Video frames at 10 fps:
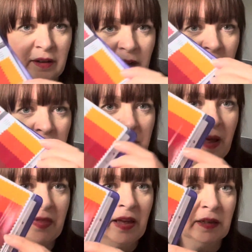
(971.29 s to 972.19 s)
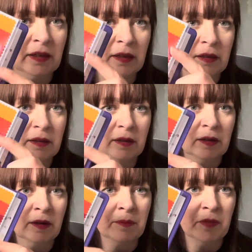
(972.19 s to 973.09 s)
And then
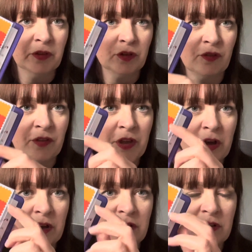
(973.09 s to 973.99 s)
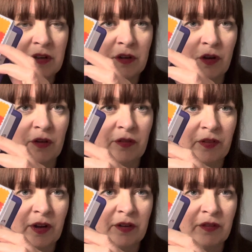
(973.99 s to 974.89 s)
the sort of third lot of
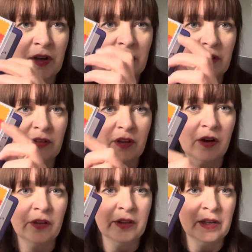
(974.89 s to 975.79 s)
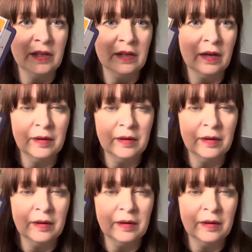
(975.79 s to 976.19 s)
kind of colours are the